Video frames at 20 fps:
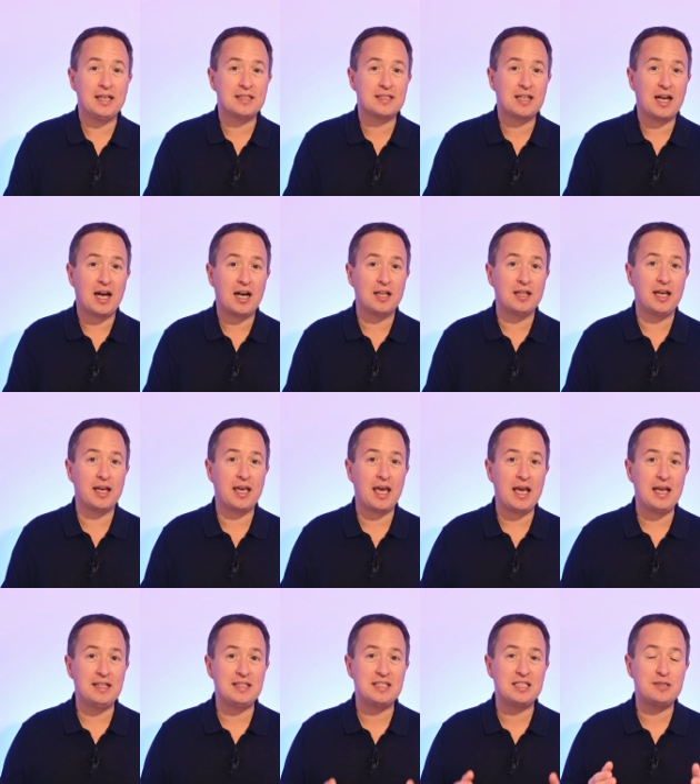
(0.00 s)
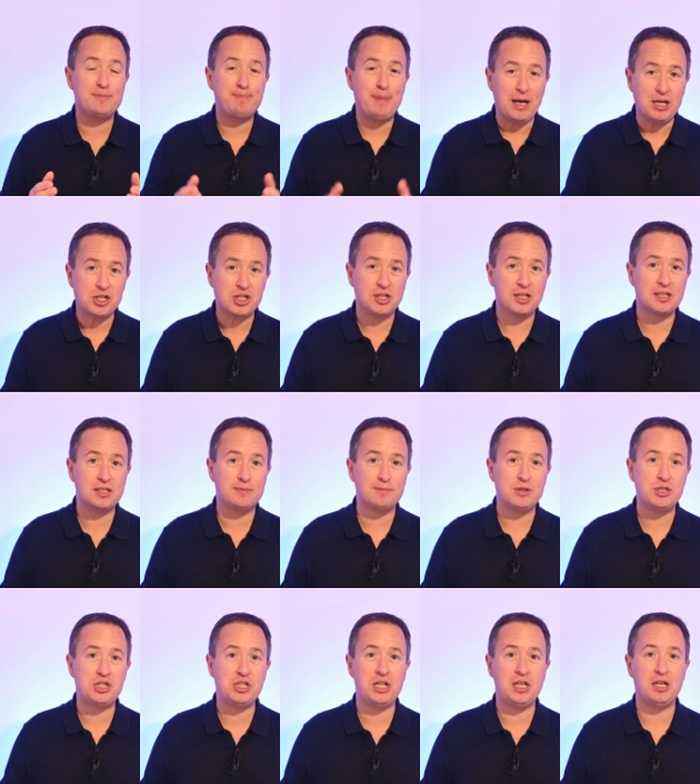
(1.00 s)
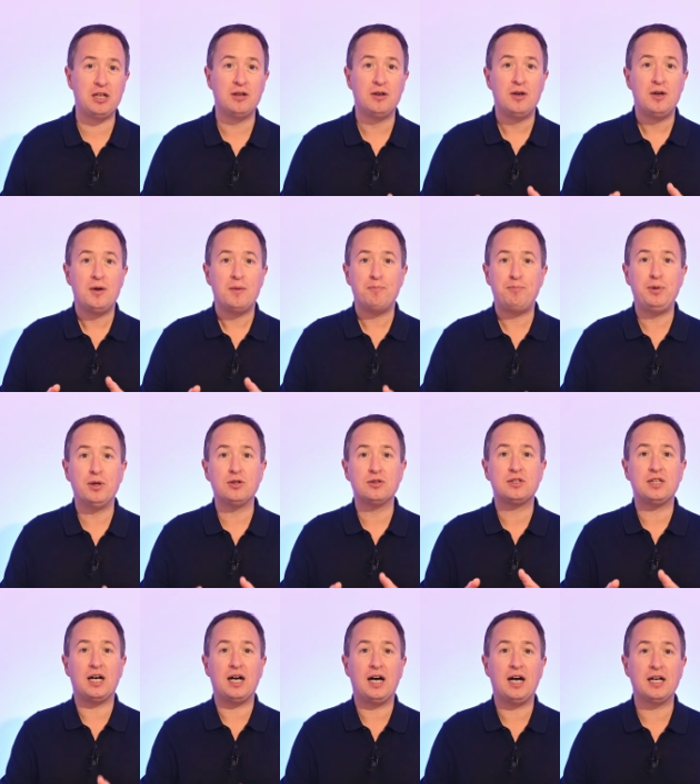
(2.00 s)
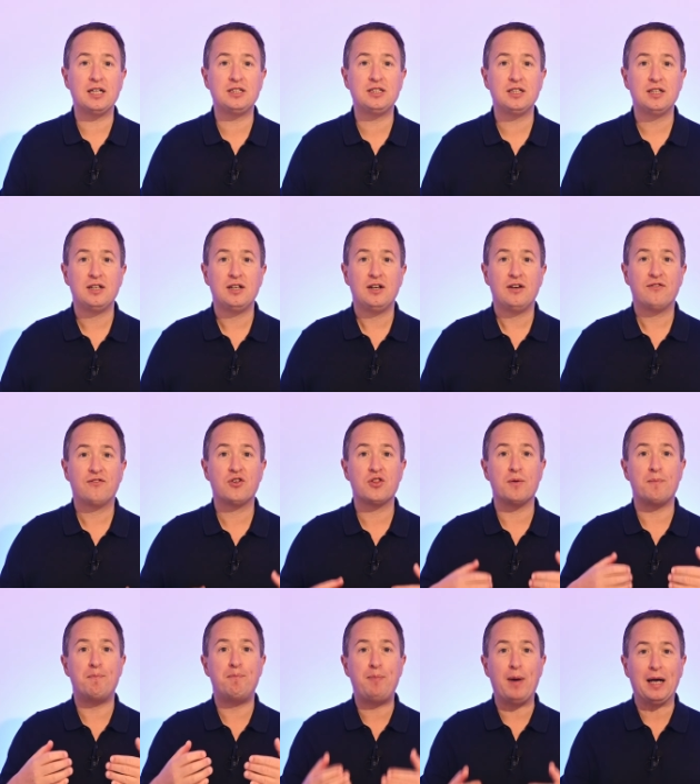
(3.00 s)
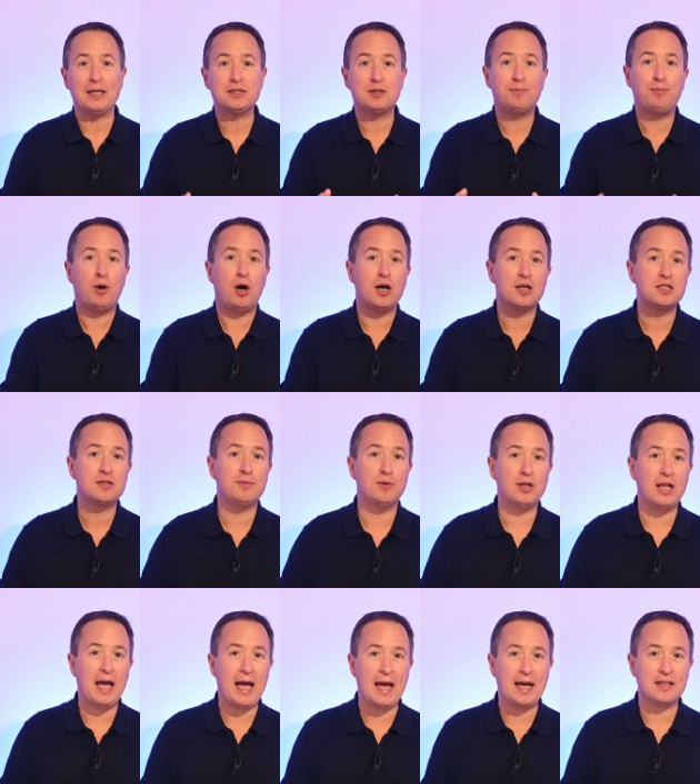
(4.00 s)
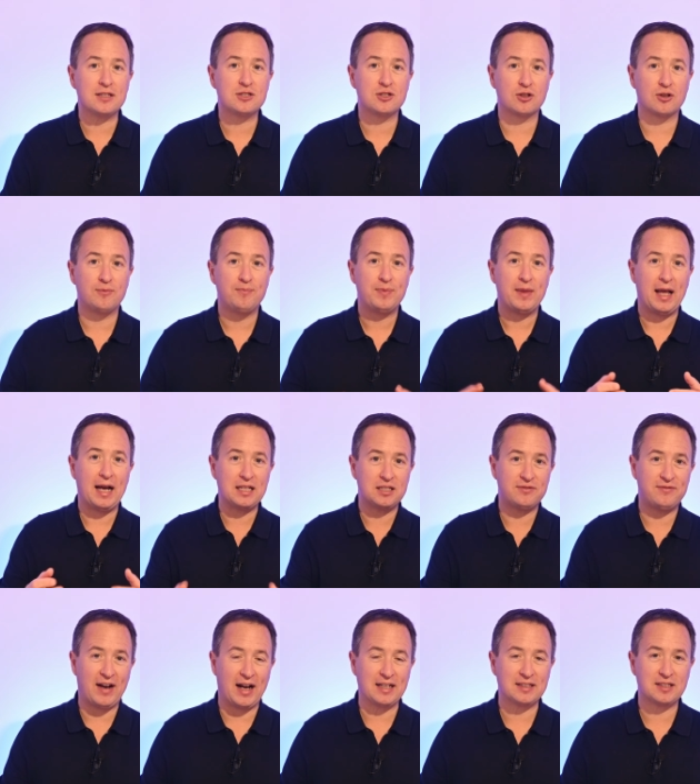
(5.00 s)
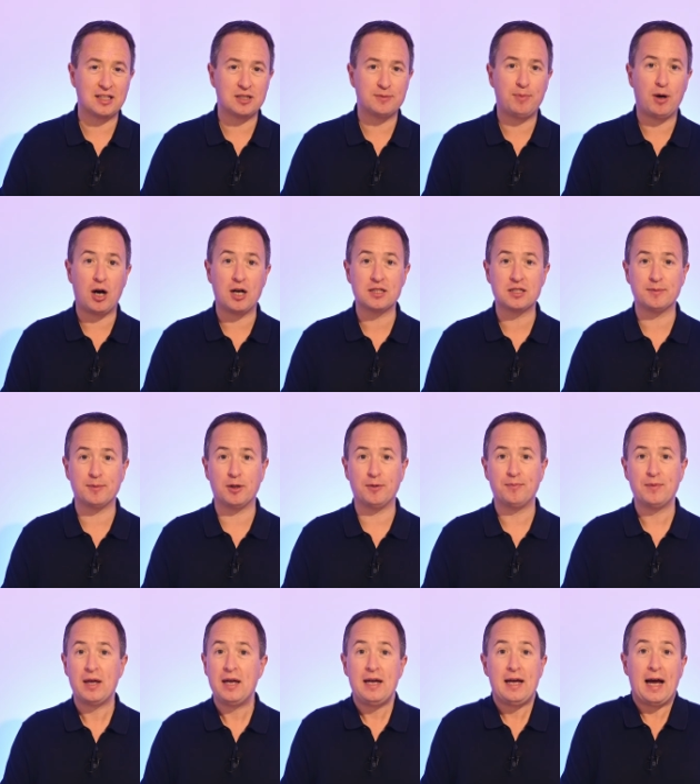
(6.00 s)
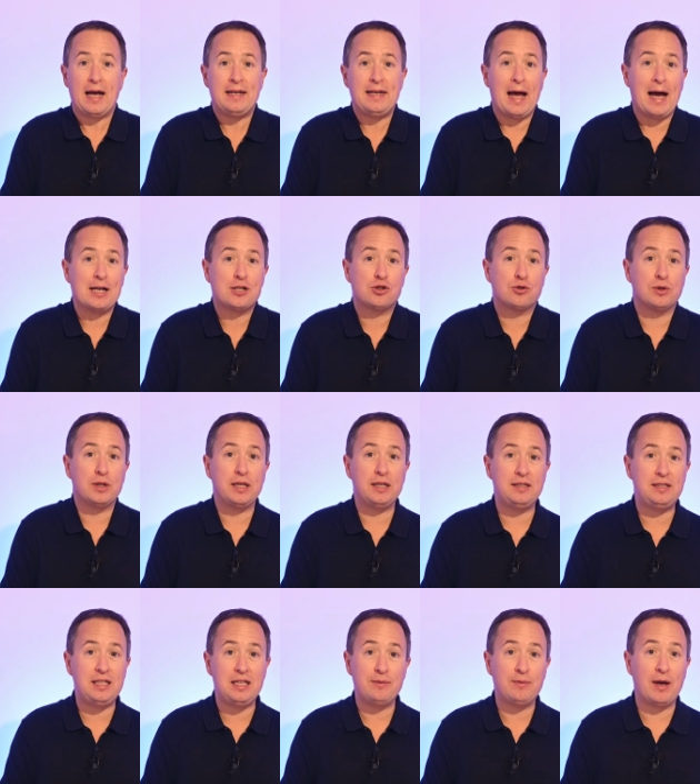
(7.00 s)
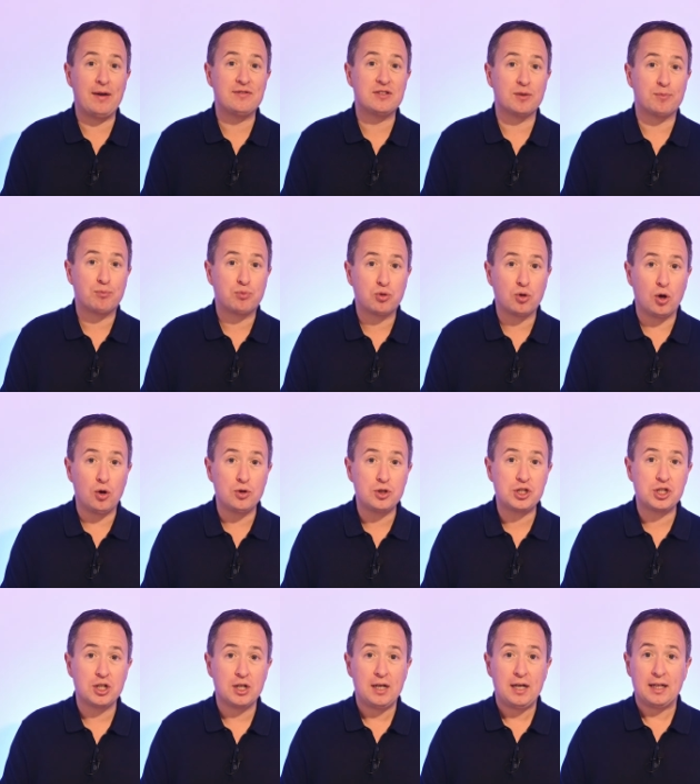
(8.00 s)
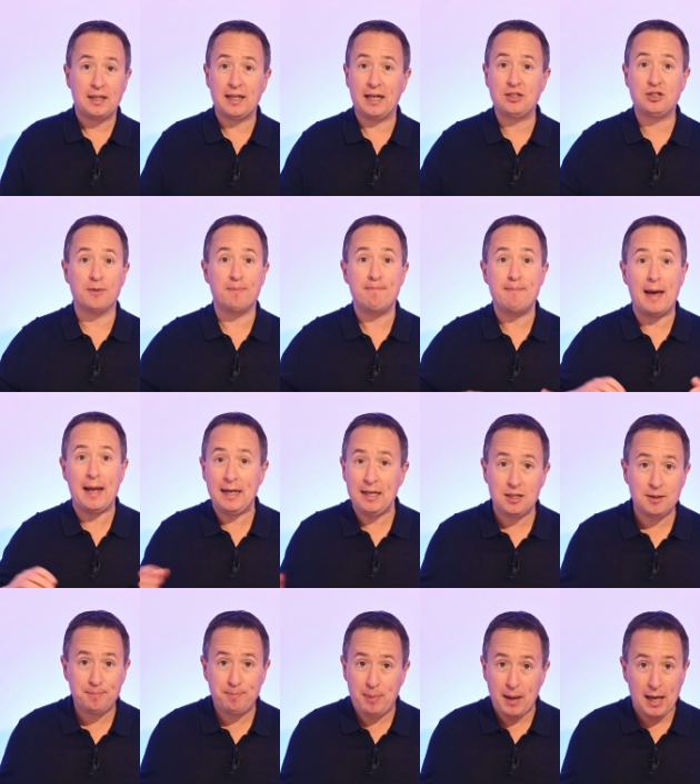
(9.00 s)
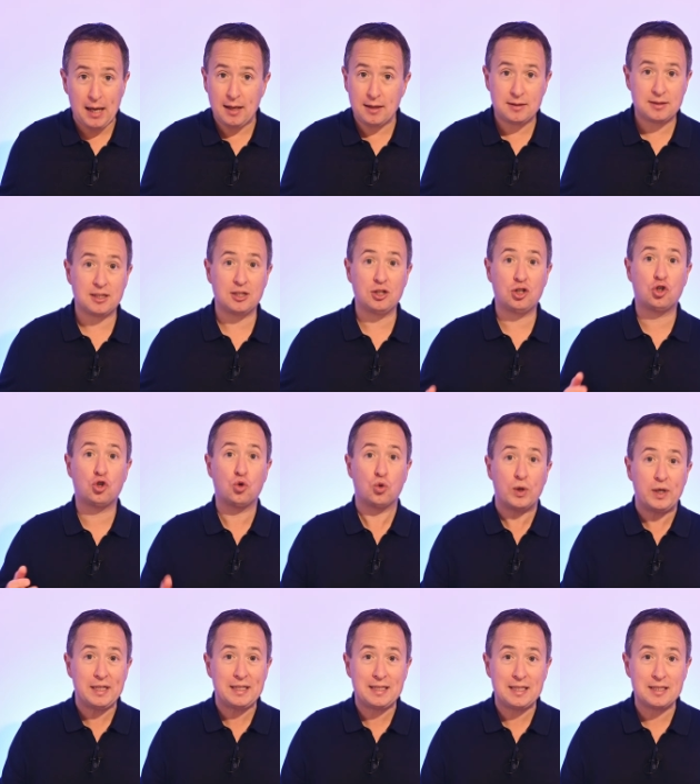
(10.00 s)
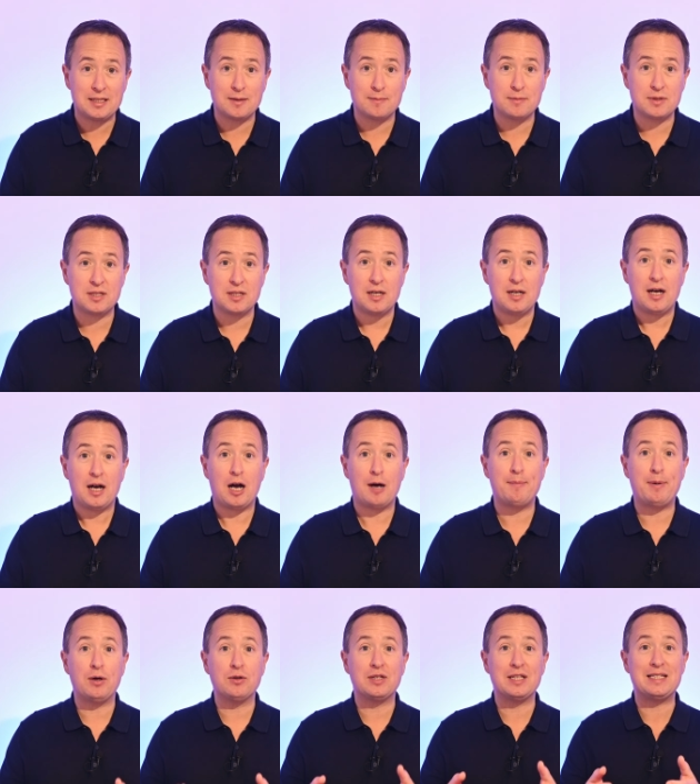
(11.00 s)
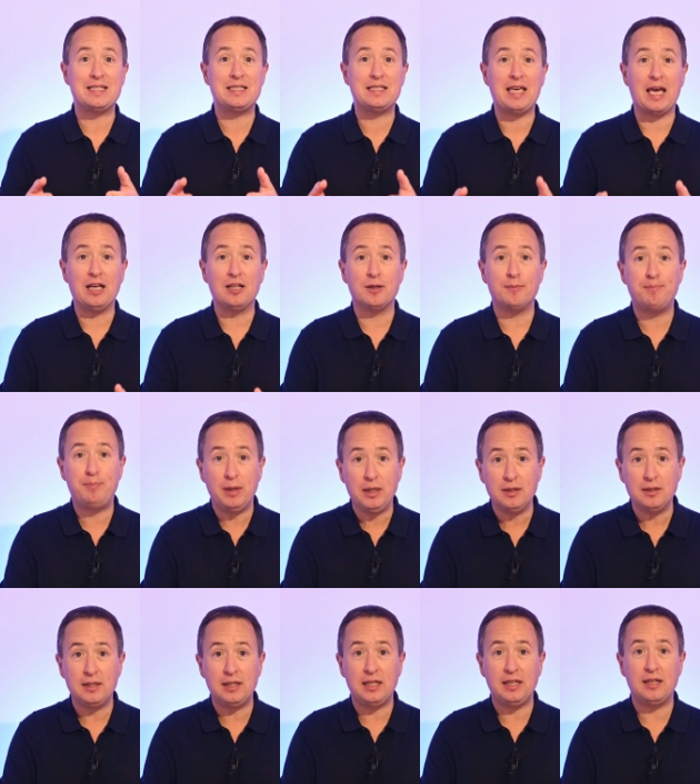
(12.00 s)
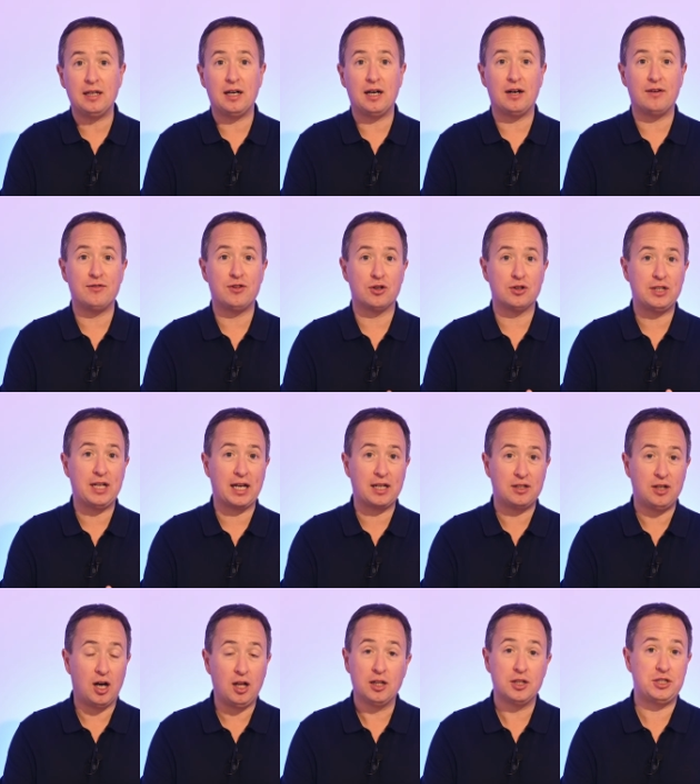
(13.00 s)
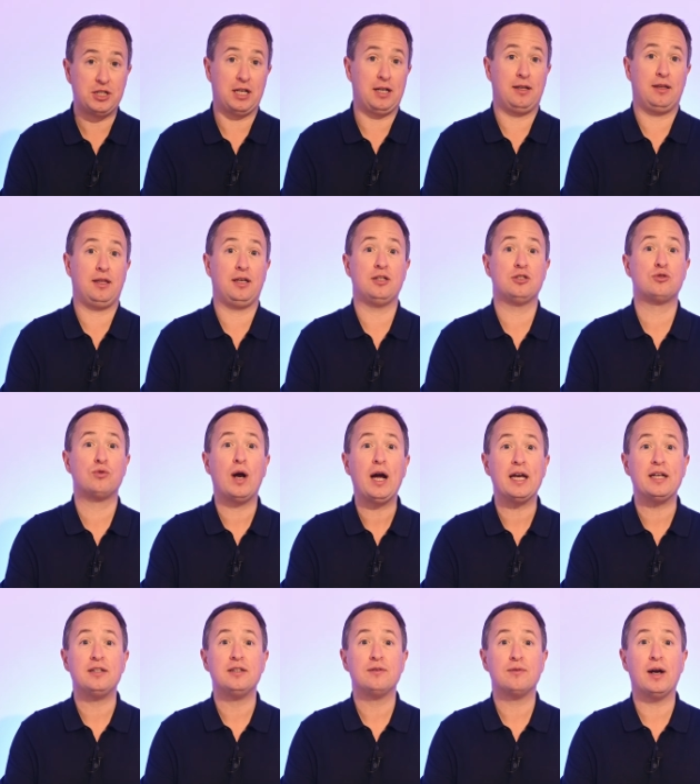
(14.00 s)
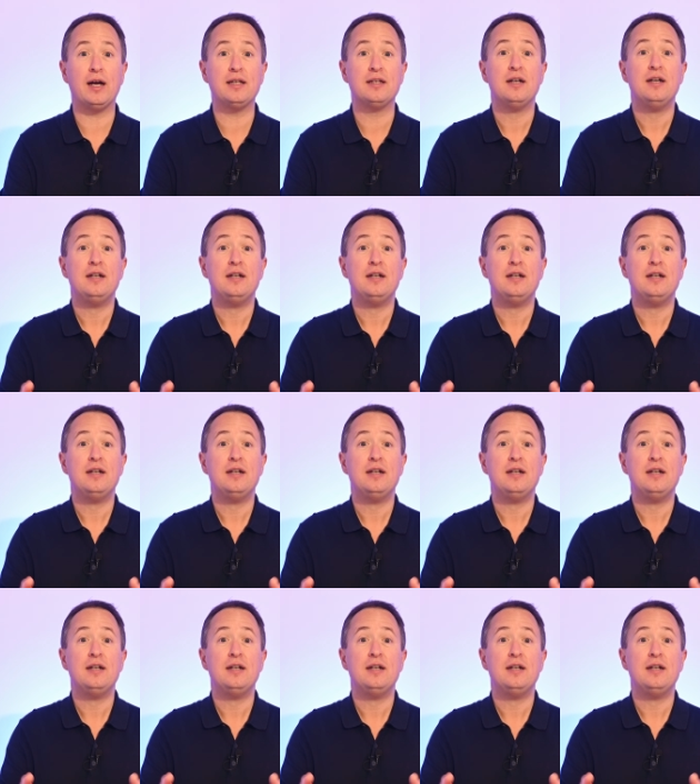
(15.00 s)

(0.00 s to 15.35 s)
is kind of like a specialist machine built to hunt for the best possible answer as fast as possible. And naturally, D Wave's approach led to many debates and criticisms about the scalability of their technology. I think it's right, right?